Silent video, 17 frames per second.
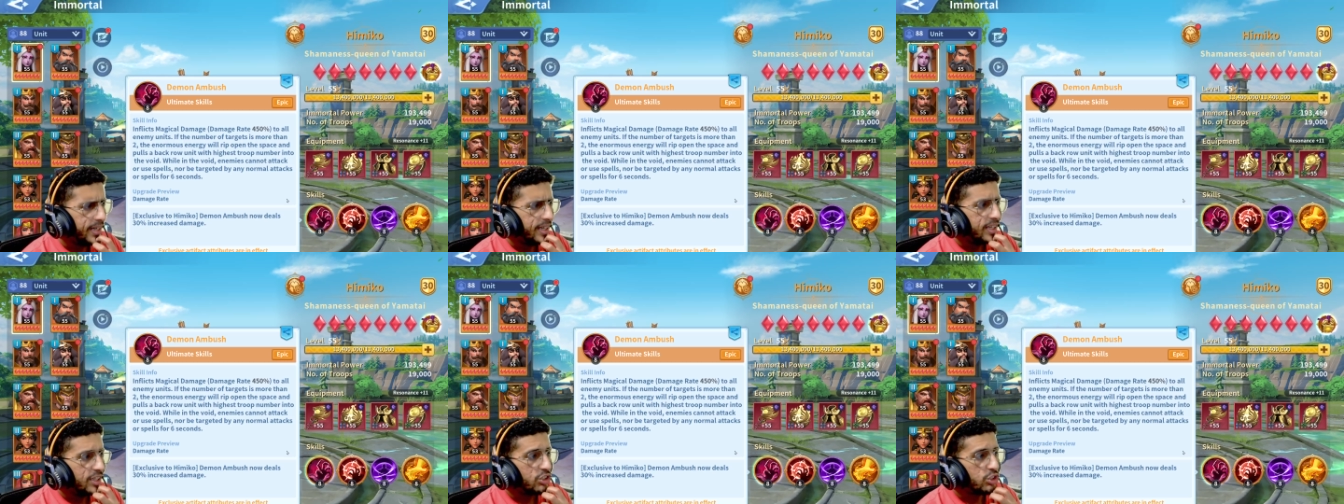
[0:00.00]

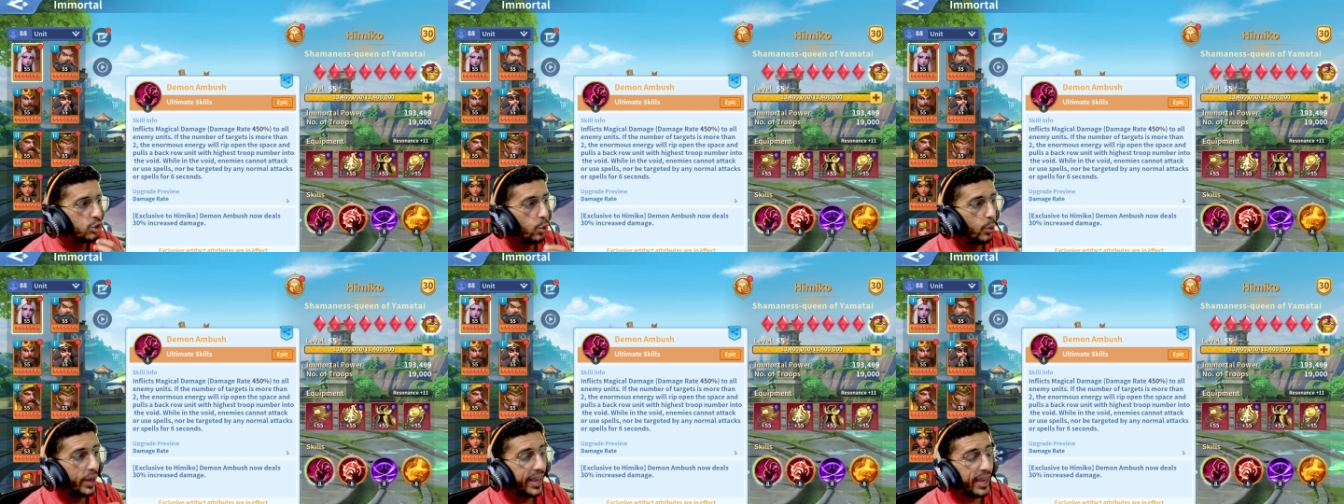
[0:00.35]

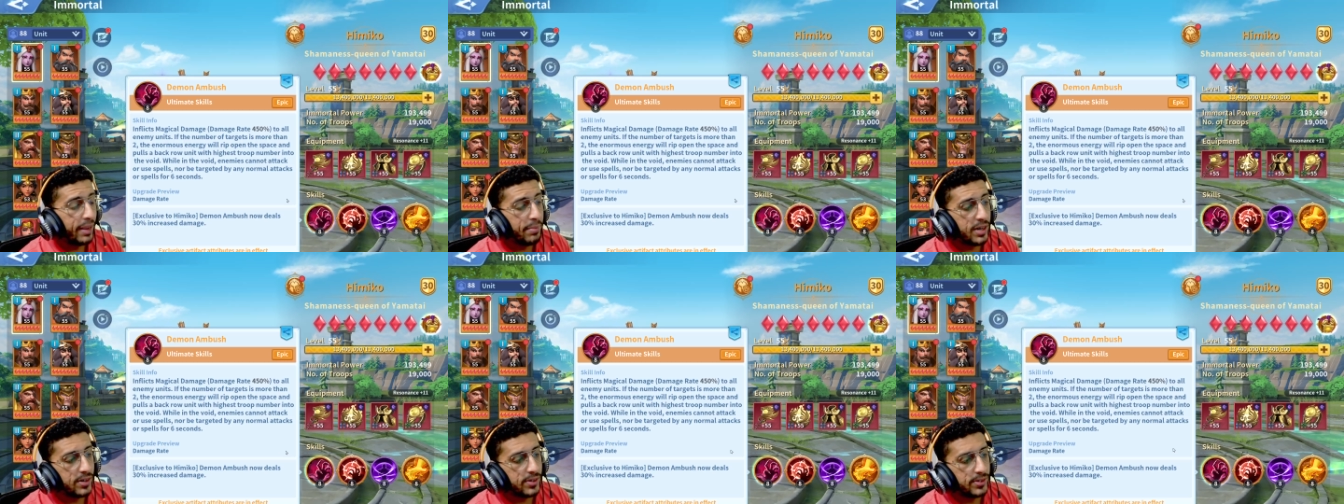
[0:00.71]
So
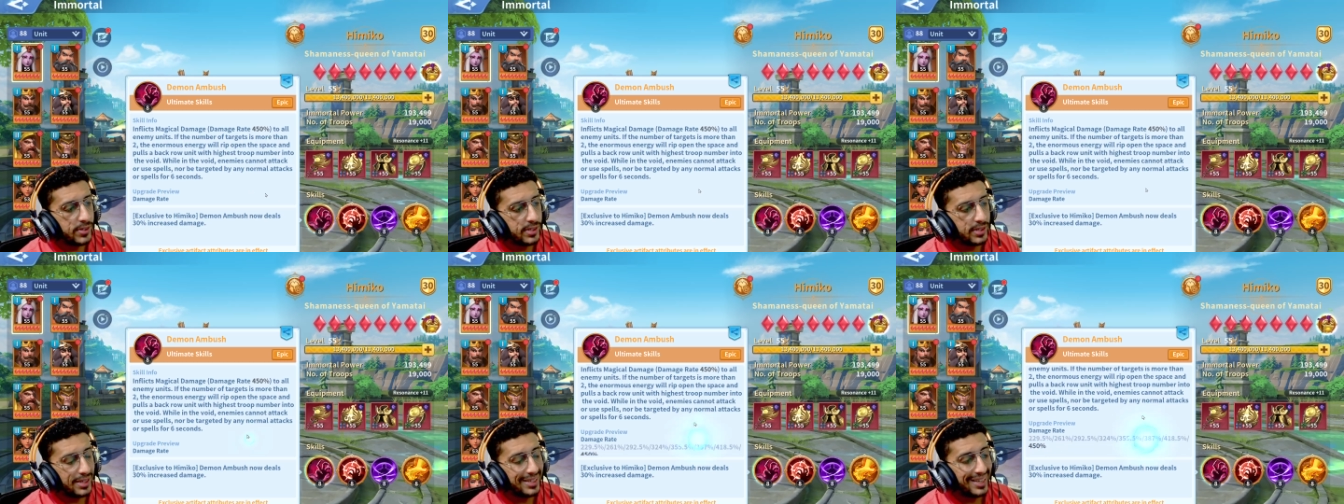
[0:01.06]

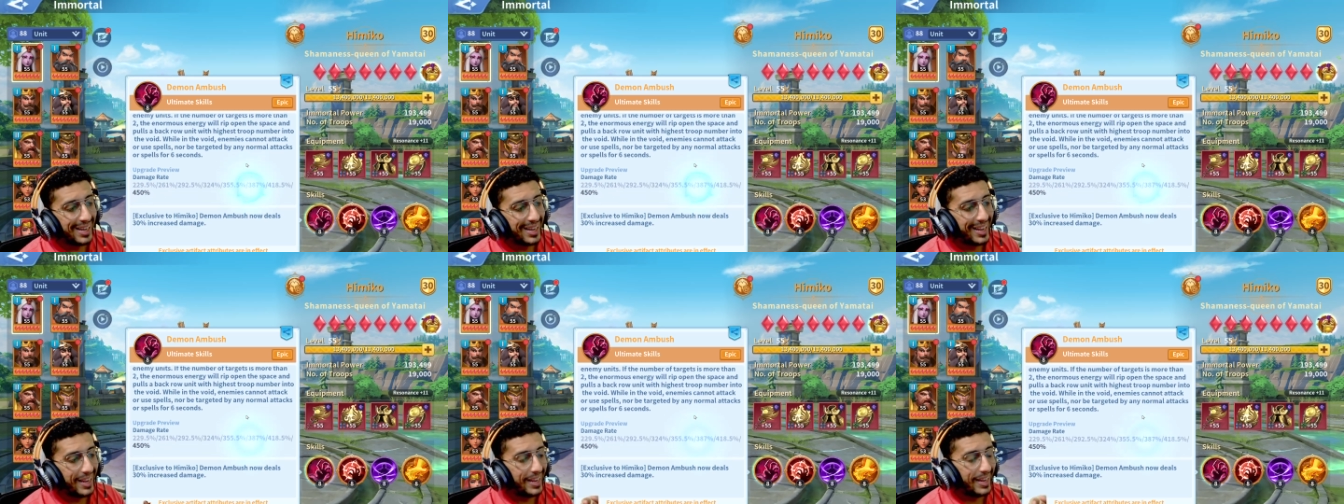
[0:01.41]
Himiko's
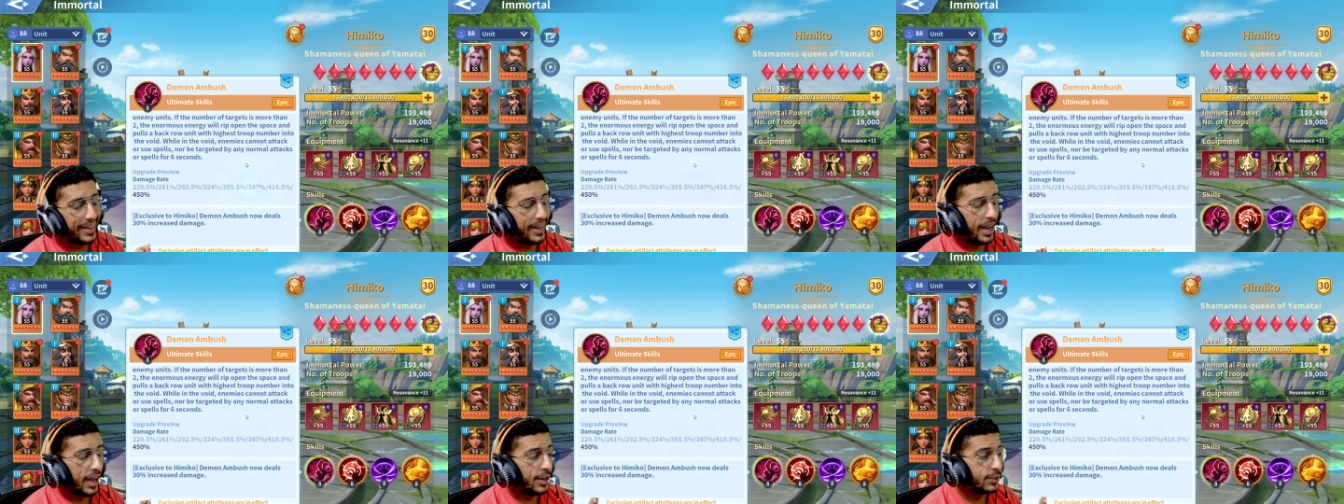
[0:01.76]

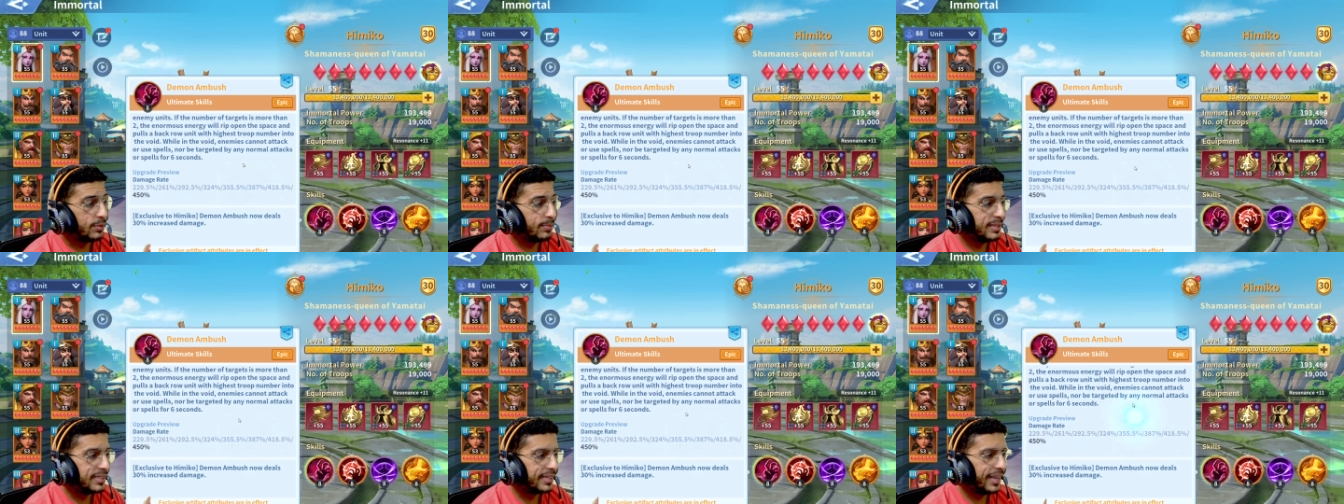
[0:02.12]

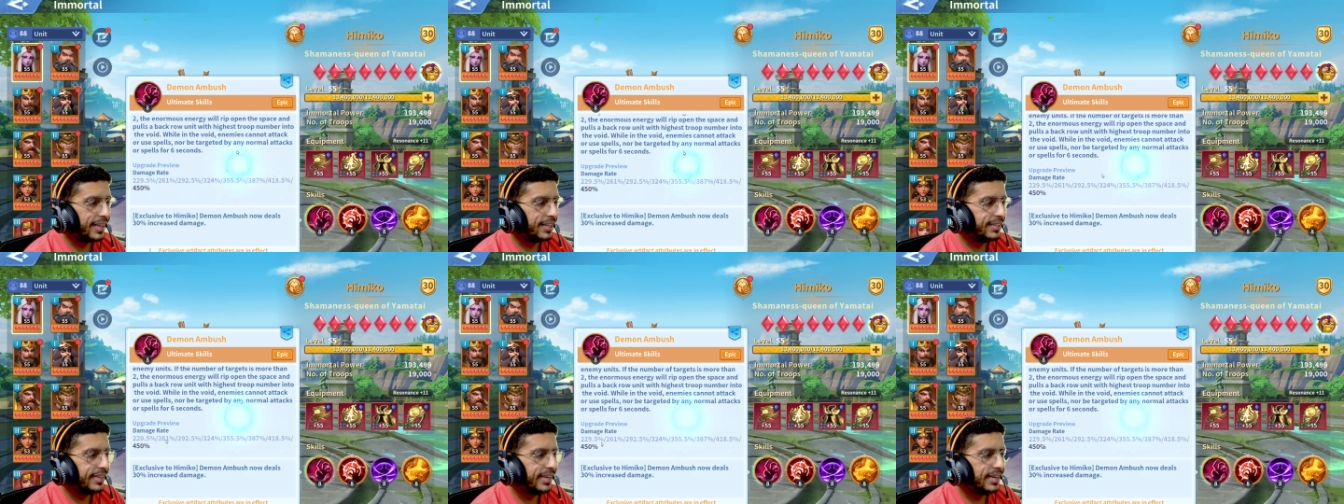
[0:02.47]
ultimate
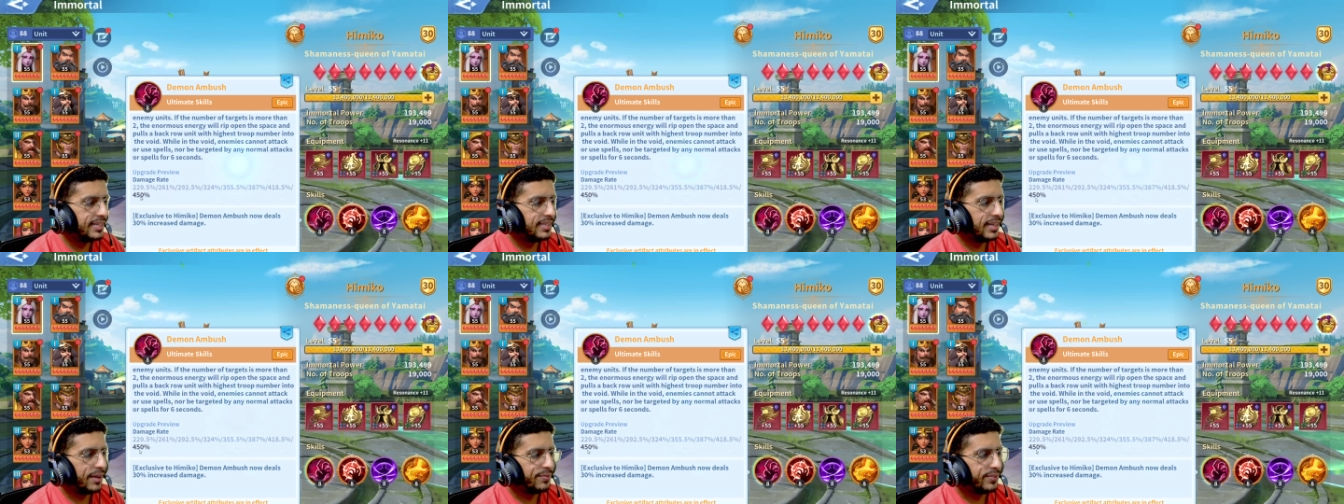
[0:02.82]
skill deals
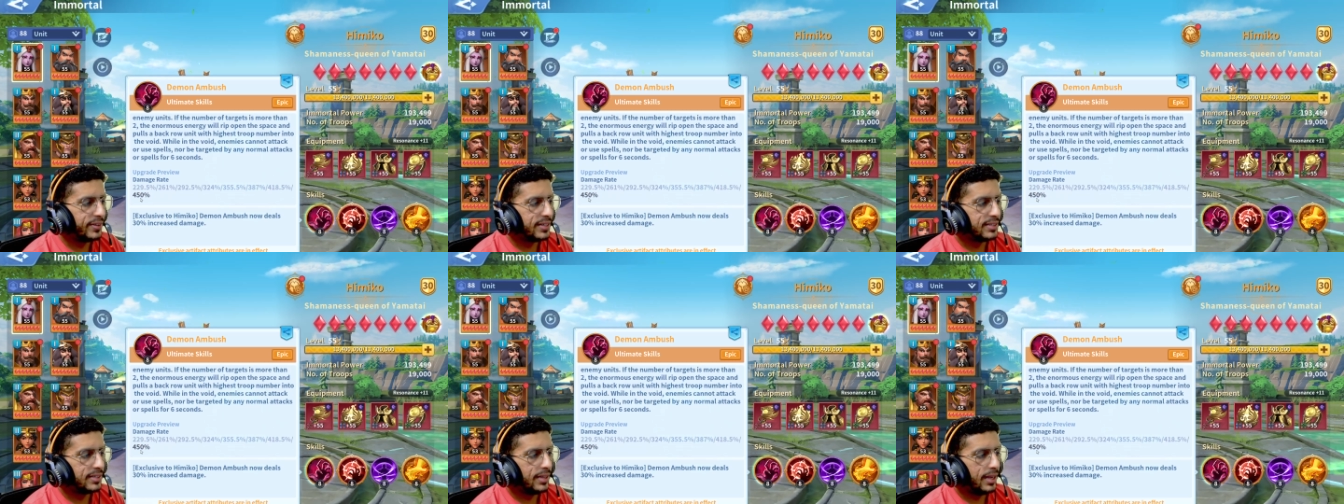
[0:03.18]
a fixed